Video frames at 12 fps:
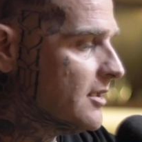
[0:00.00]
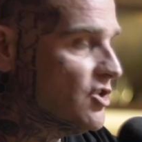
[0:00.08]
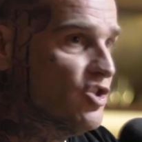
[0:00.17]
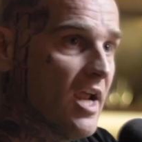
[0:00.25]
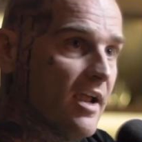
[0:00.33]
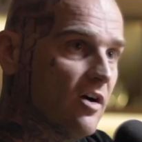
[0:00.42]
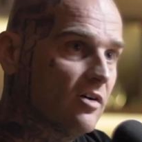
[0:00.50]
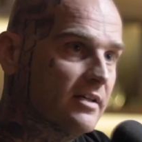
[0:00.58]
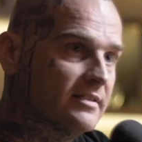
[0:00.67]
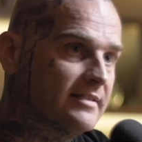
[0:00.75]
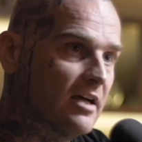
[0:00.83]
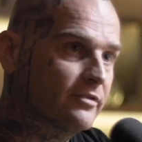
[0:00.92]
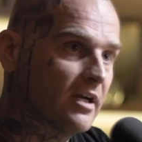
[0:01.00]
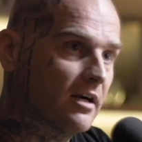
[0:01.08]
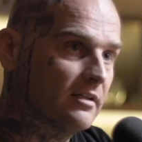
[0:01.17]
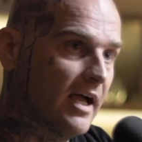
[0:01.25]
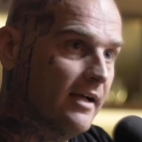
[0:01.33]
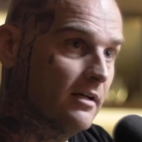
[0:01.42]
jail in South
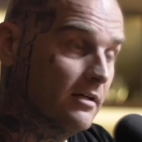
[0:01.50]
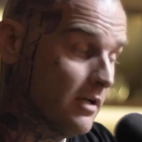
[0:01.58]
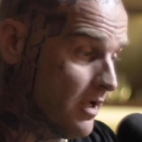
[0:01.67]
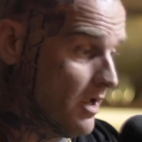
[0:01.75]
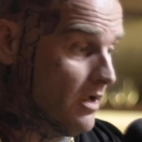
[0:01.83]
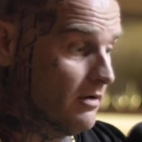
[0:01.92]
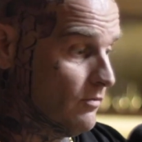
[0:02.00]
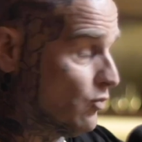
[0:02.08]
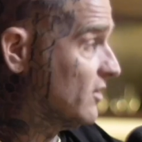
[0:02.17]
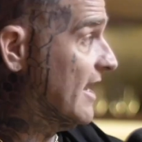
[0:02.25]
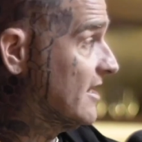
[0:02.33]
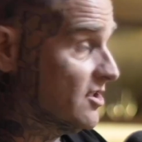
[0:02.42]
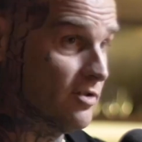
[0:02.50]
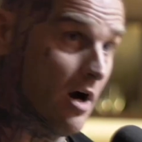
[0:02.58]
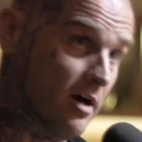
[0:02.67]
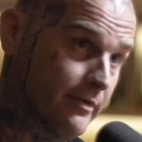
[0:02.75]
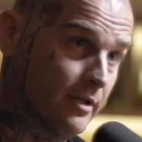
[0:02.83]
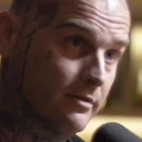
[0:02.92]
Carolina where they
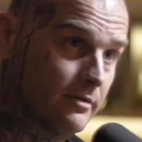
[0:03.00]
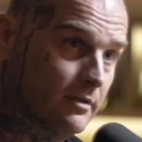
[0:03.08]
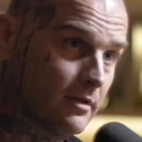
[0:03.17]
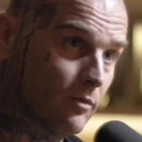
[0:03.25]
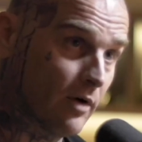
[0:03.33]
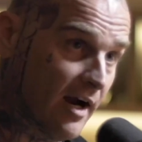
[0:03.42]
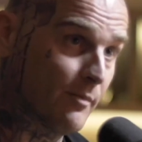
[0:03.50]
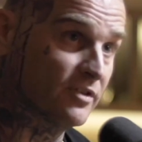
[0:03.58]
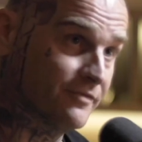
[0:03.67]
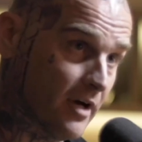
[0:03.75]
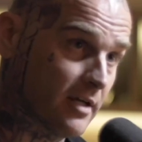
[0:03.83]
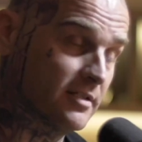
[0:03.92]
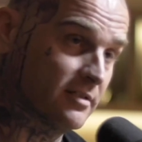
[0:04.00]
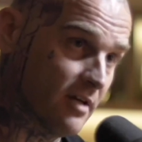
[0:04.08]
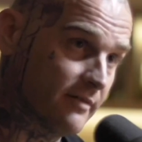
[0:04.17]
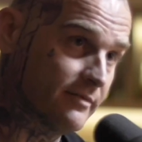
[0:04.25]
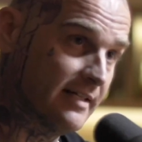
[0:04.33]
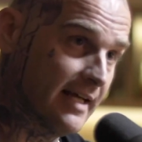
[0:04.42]
starve you, where I almost fucking
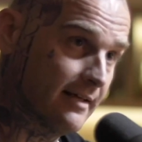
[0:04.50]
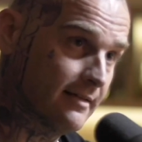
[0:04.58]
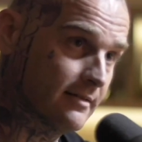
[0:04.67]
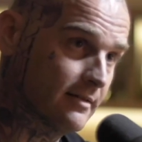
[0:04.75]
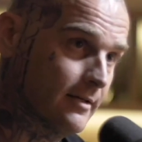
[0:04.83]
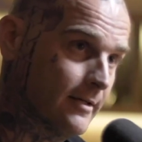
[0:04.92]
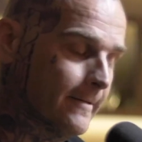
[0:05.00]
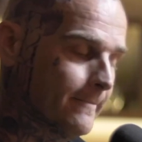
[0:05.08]
starved to death